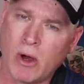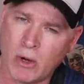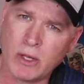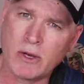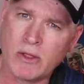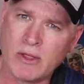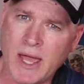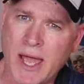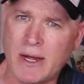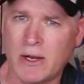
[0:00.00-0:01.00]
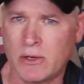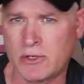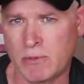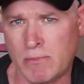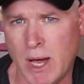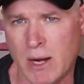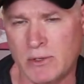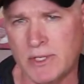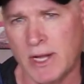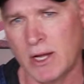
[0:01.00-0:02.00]
earlier than that, and there's some
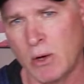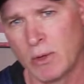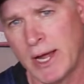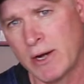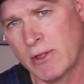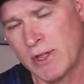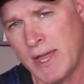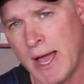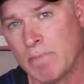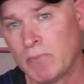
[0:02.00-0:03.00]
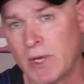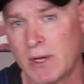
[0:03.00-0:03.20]
models that can go later than that.